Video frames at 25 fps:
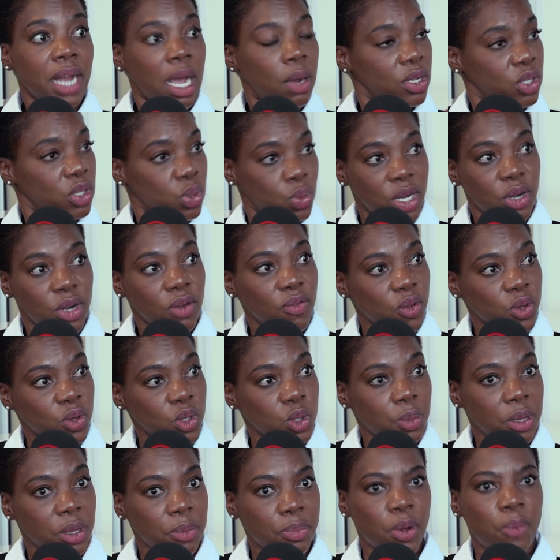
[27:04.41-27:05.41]
I was one of
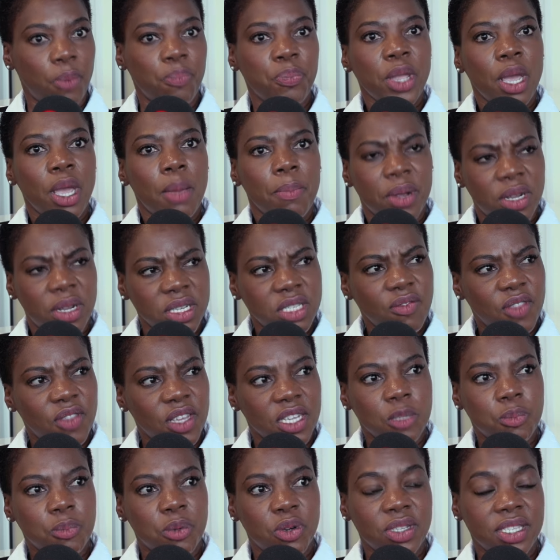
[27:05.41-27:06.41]
those people because of the
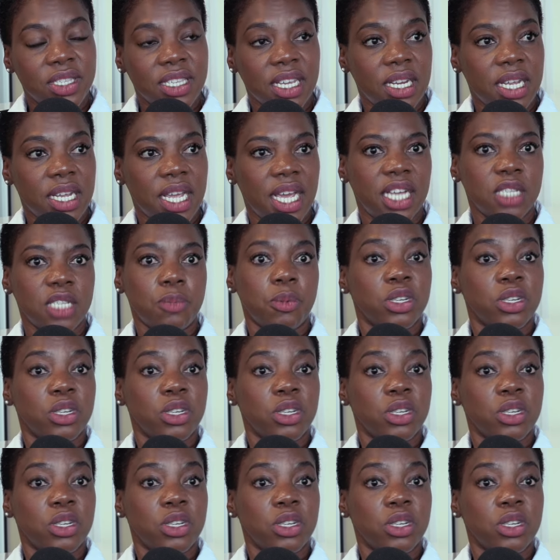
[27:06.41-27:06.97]
experience that he has,